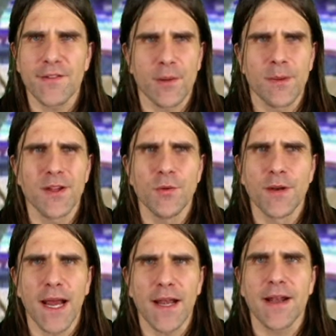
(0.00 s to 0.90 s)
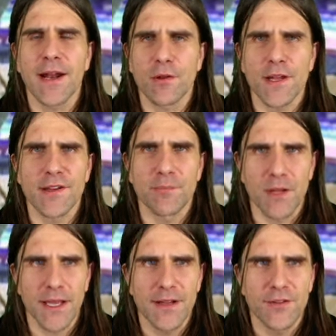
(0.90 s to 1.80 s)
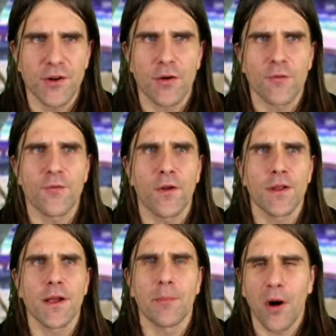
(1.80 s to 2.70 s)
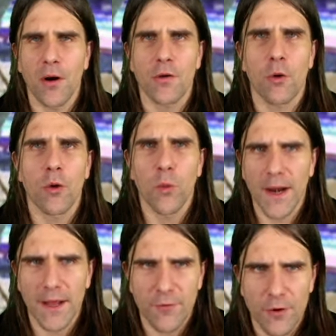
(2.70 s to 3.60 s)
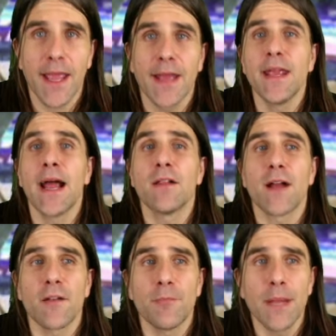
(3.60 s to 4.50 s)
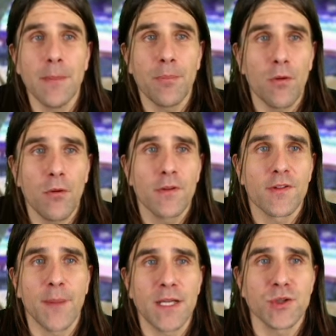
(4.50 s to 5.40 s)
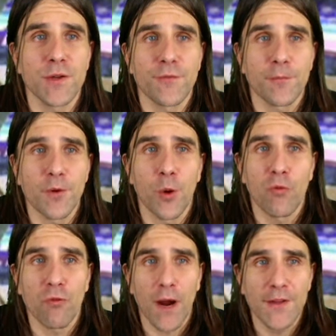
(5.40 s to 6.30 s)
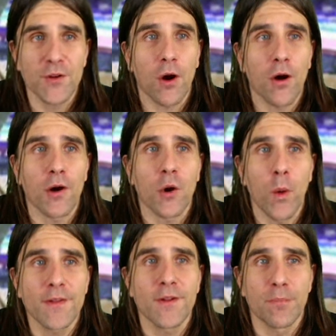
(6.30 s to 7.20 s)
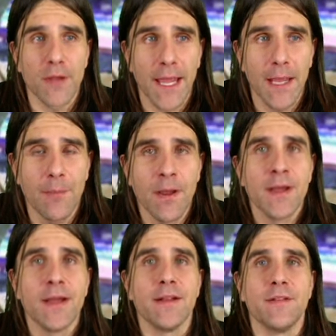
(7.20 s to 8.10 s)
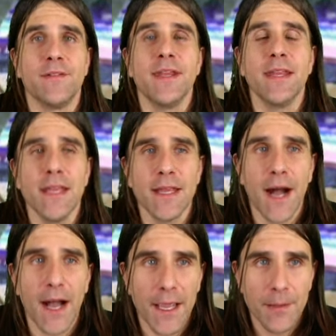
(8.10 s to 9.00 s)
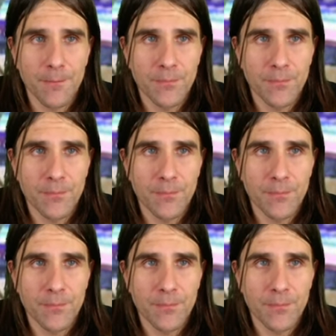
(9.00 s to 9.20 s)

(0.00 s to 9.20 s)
some of United Airlines planes are falling apart or whatever. And yeah, a lot of people, especially from the right, are quick to blame DEI.